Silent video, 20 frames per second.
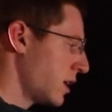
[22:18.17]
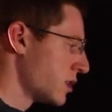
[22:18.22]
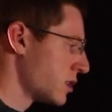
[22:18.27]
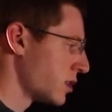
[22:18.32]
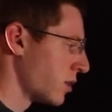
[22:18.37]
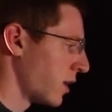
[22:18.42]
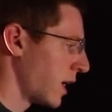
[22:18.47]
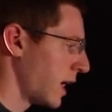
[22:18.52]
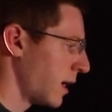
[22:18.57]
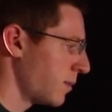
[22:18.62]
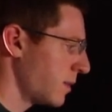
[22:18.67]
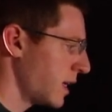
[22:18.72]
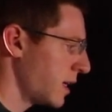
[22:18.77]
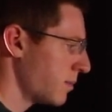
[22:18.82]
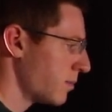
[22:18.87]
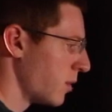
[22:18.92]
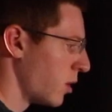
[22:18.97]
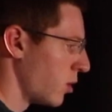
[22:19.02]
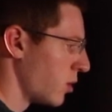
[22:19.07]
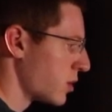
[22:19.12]
So how many
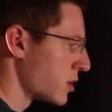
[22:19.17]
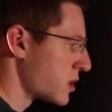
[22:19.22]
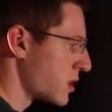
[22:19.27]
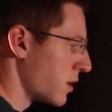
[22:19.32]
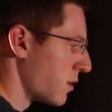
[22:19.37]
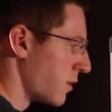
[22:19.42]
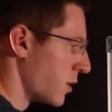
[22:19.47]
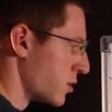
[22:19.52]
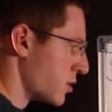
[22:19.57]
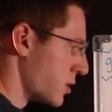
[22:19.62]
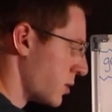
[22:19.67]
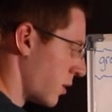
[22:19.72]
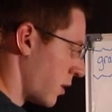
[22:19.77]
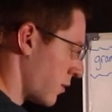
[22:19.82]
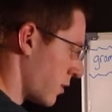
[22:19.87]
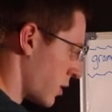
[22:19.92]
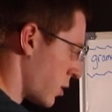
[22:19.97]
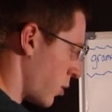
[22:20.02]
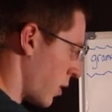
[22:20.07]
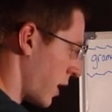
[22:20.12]
moles of O2
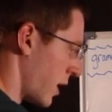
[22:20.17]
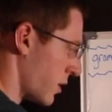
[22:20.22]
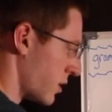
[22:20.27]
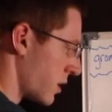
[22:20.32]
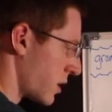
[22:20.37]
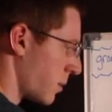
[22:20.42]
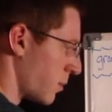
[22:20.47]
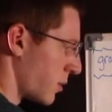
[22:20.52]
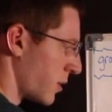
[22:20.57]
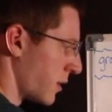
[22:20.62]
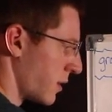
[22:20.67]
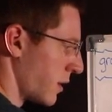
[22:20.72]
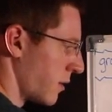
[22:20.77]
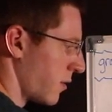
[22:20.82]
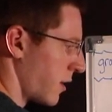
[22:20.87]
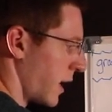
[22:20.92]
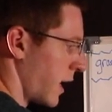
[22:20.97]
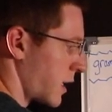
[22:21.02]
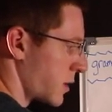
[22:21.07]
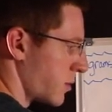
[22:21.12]
are required to completely
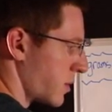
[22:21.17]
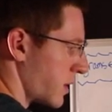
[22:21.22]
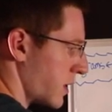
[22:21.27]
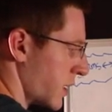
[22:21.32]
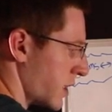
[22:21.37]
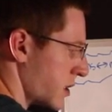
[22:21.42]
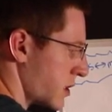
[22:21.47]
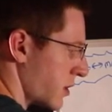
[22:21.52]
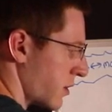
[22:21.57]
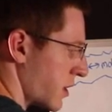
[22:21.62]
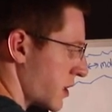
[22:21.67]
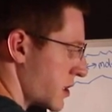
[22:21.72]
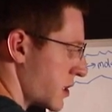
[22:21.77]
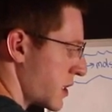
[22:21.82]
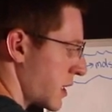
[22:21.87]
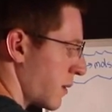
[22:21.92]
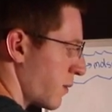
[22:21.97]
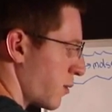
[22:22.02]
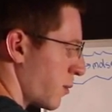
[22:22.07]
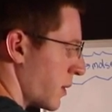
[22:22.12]
react with this? So this
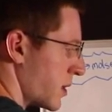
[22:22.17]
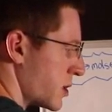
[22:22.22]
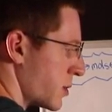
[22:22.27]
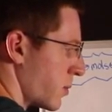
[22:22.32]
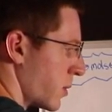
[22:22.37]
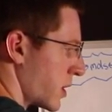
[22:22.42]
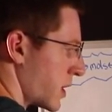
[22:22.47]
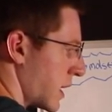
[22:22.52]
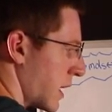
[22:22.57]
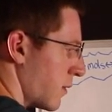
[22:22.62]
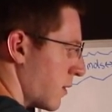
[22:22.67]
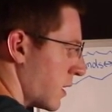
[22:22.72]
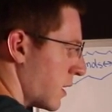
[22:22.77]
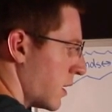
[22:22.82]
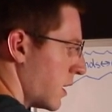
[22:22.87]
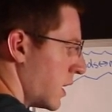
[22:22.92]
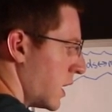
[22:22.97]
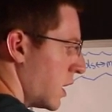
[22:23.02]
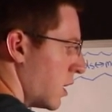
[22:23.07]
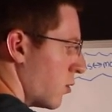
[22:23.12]
is the information we're
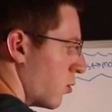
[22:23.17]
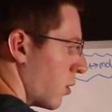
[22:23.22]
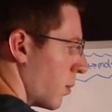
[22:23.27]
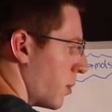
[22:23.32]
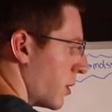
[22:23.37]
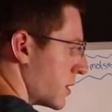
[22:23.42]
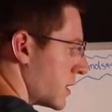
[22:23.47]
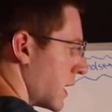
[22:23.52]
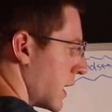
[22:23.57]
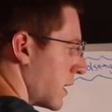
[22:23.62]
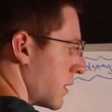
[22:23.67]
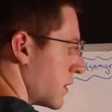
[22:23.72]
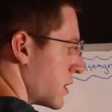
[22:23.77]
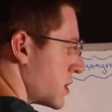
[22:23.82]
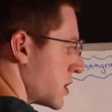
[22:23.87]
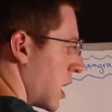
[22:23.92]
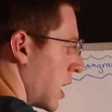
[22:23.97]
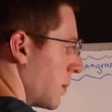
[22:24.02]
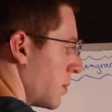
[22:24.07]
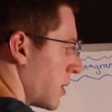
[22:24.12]
given. We'll put that in
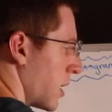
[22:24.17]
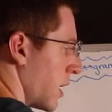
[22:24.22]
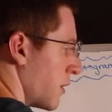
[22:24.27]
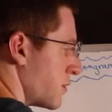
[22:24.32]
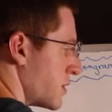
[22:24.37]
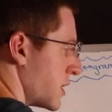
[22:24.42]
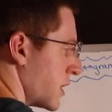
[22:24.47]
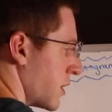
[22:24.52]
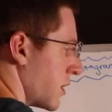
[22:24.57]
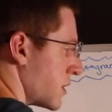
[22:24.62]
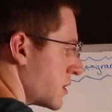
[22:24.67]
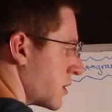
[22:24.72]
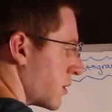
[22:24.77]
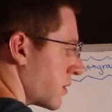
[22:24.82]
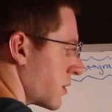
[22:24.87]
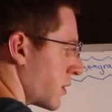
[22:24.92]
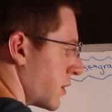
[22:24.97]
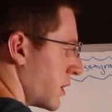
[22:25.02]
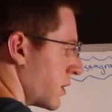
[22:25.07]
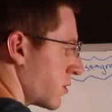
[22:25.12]
the top left here. So
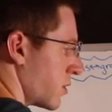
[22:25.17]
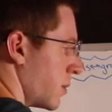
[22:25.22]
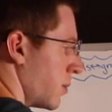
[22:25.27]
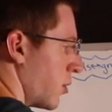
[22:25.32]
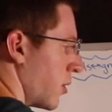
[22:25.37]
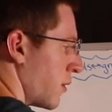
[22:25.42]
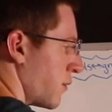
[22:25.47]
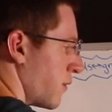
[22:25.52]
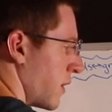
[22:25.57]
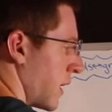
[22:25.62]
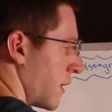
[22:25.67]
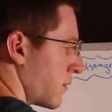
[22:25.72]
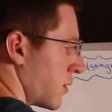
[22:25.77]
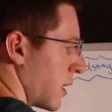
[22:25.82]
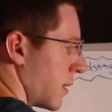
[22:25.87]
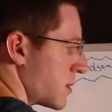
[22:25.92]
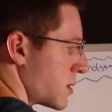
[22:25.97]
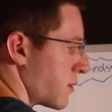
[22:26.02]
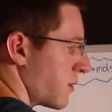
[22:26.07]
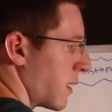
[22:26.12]
33.5
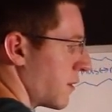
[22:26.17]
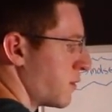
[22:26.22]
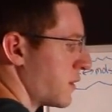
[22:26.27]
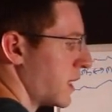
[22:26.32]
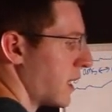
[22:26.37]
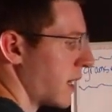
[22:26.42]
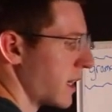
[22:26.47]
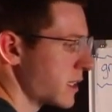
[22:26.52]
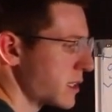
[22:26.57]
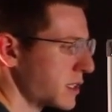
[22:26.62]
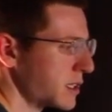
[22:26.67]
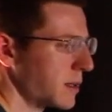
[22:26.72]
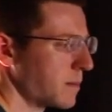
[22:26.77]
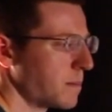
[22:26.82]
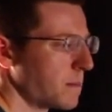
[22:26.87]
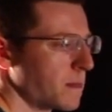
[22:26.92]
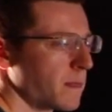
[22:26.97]
grams of FeS.